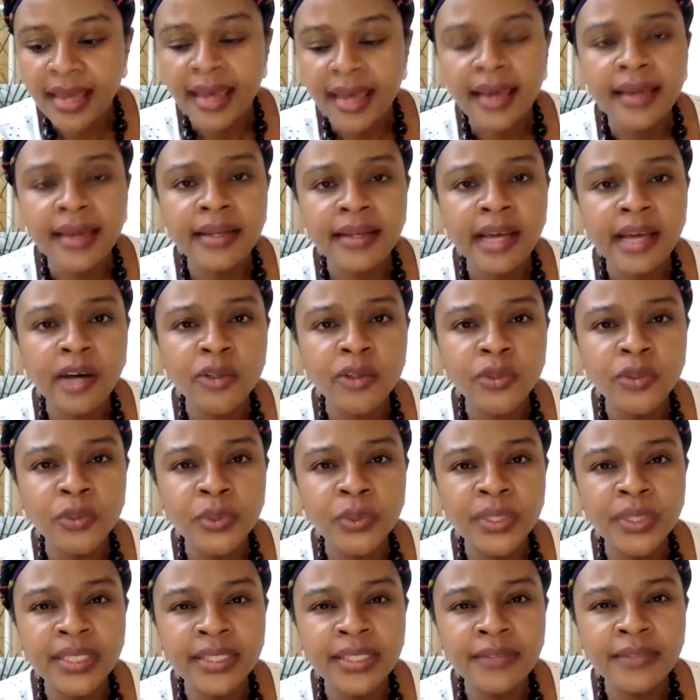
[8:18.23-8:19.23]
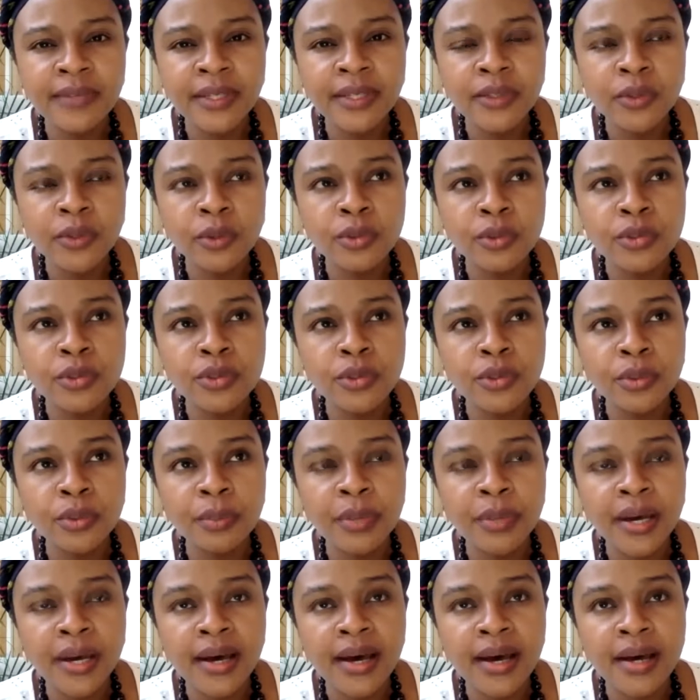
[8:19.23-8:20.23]
And how do we then also
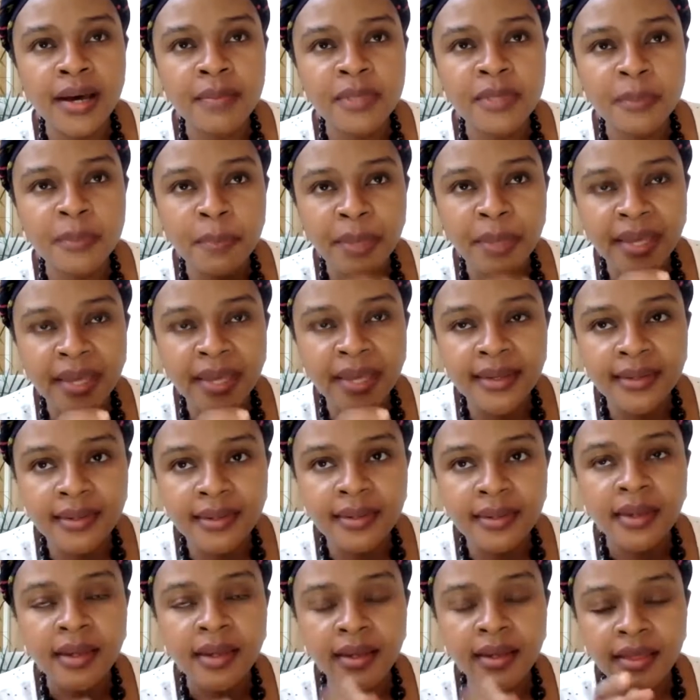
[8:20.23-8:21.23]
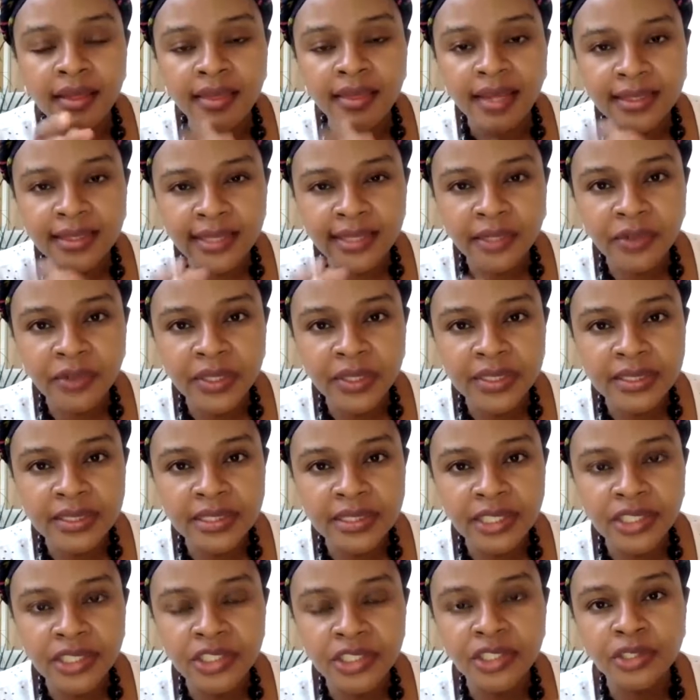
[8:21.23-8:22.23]
perhaps peg that
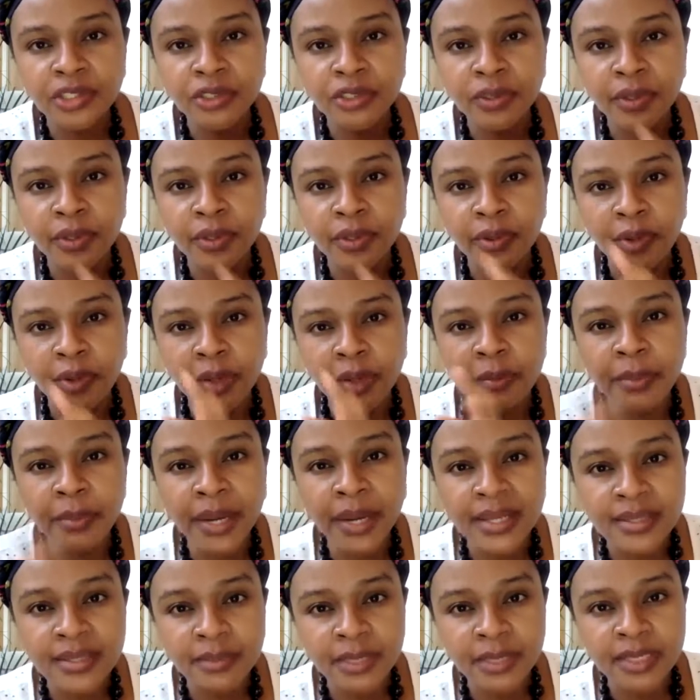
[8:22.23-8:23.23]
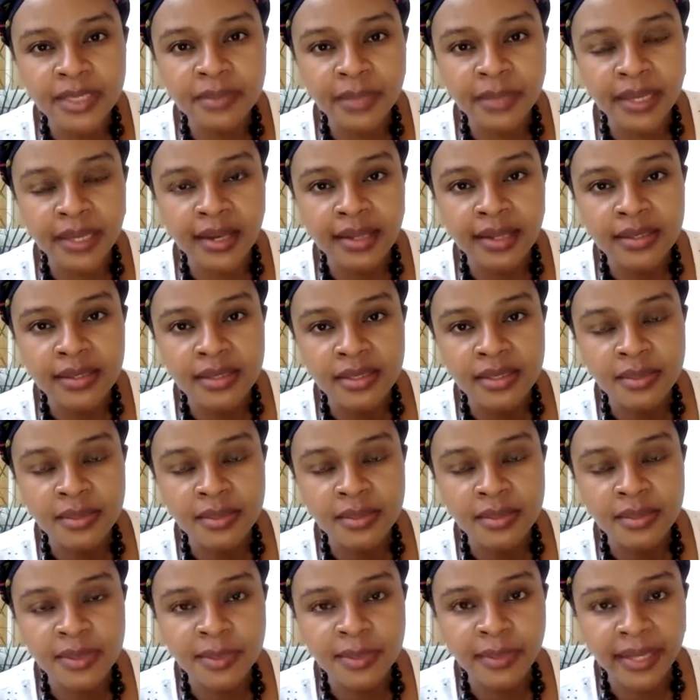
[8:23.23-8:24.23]
accreditation to the reimbursement mechanisms
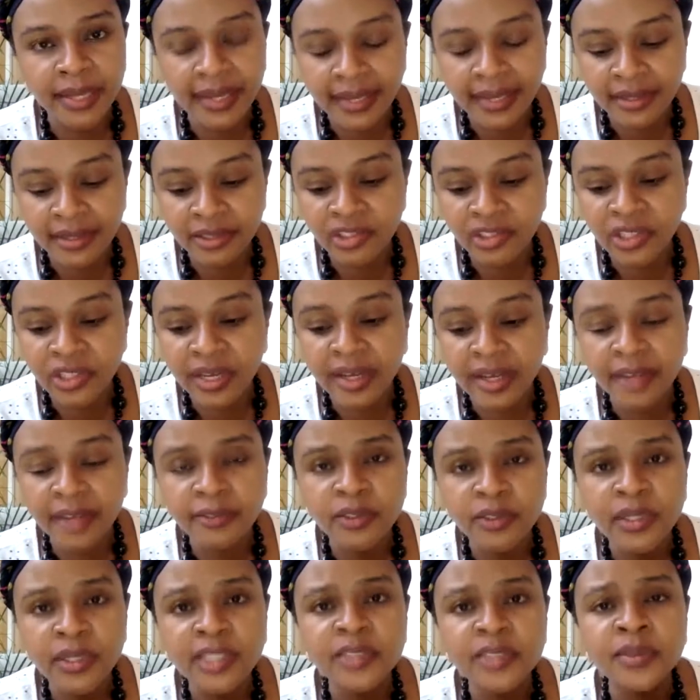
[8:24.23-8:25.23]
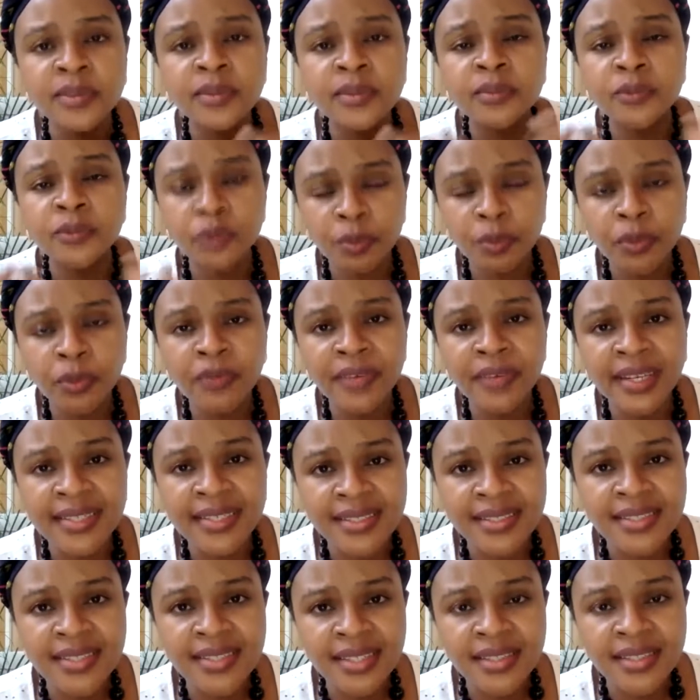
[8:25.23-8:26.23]
by NHIF so as to provide
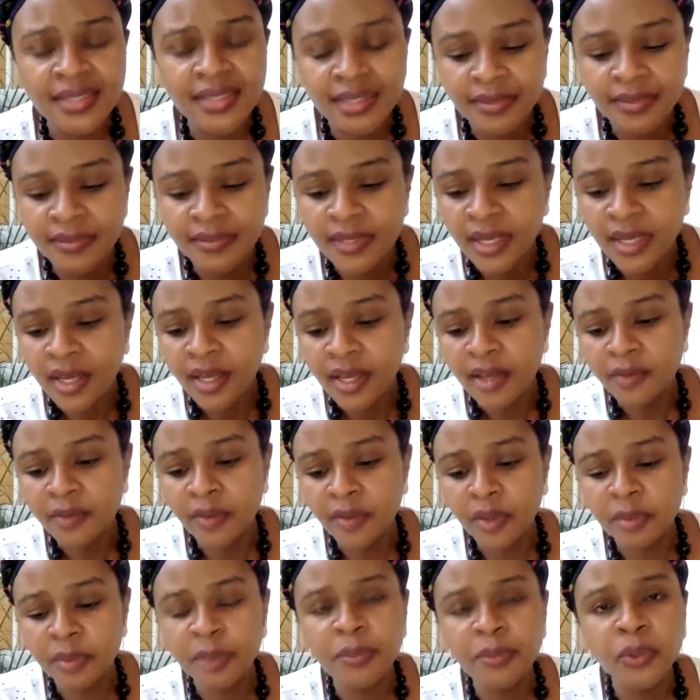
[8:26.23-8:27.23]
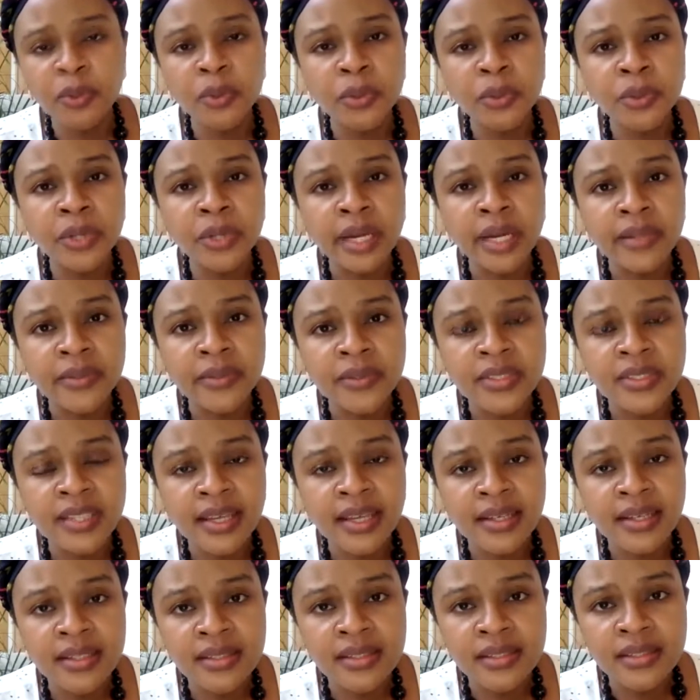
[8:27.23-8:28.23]
incentives for the people who run those
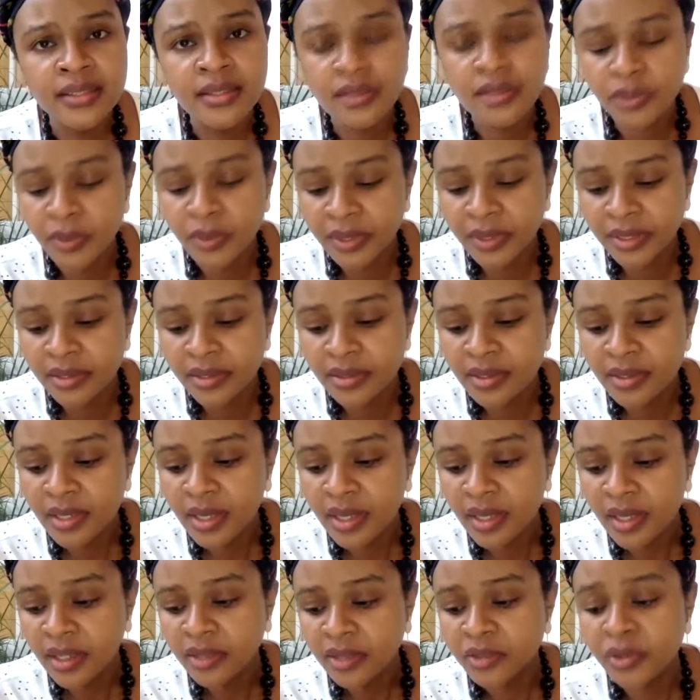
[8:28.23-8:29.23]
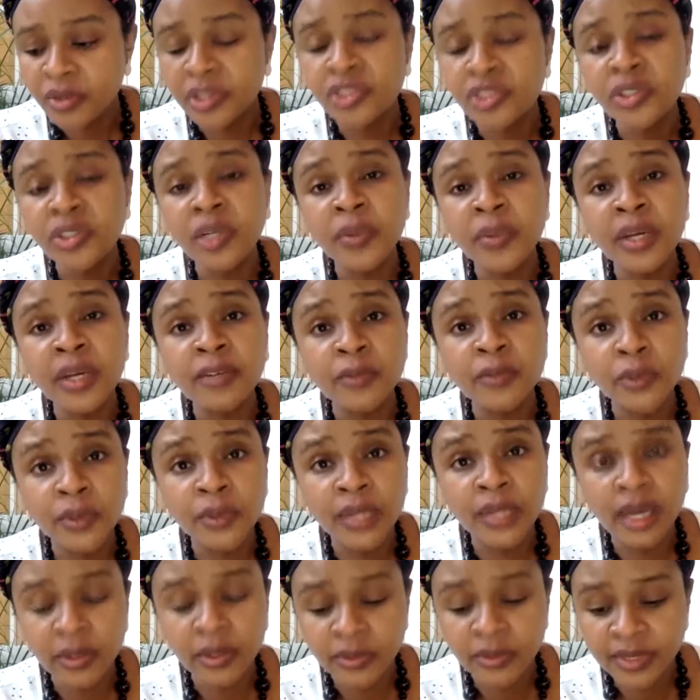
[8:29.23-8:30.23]
dialysis units to ensure we have good
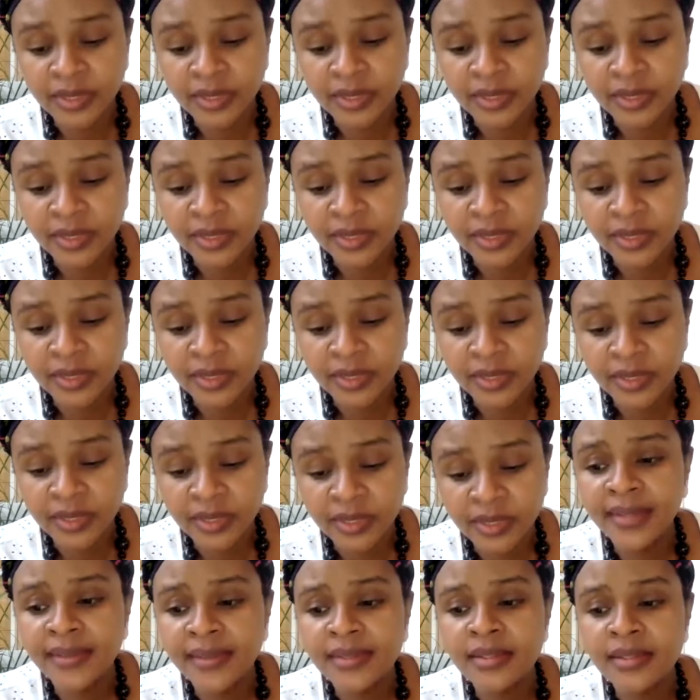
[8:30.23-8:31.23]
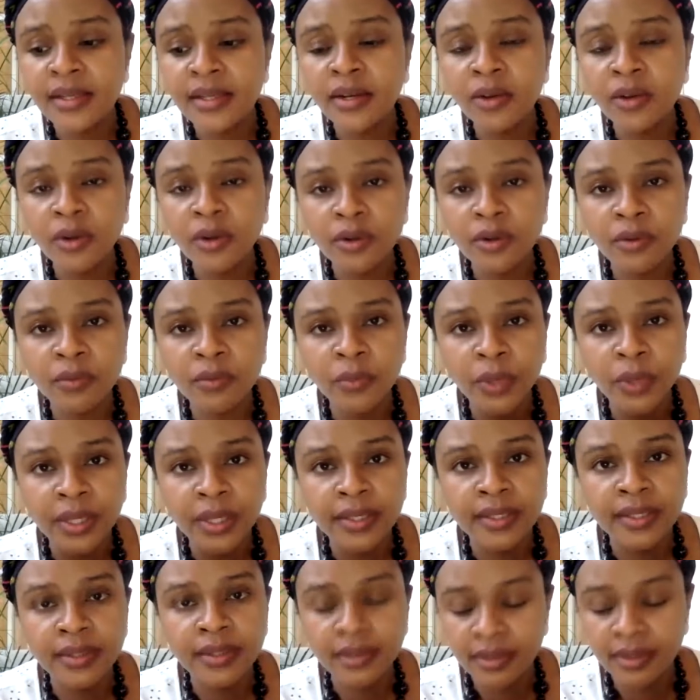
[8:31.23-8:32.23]
outcomes? And so really there's a lot of work
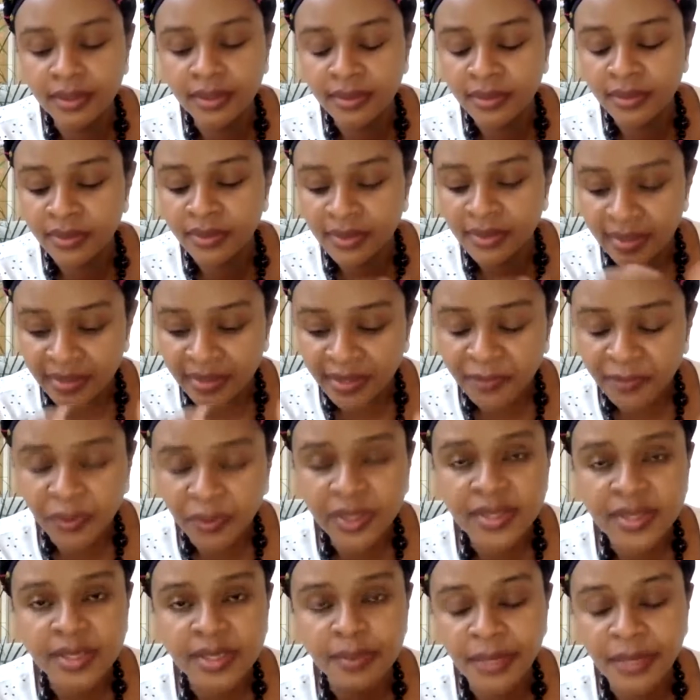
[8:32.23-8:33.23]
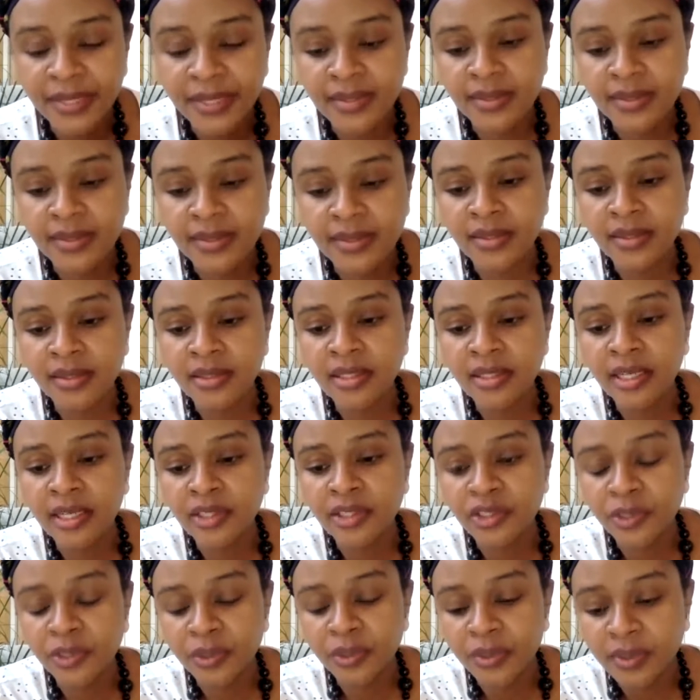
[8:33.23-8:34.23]
in the different spaces that
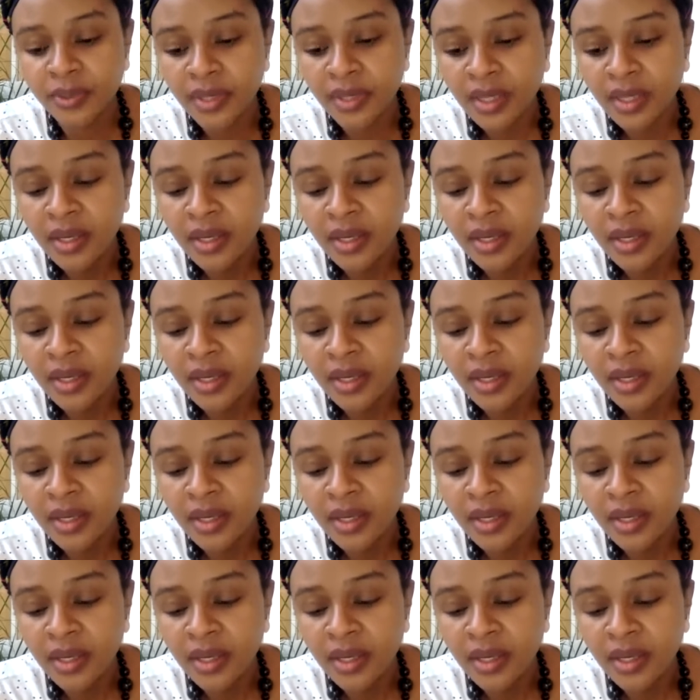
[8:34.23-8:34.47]
touch on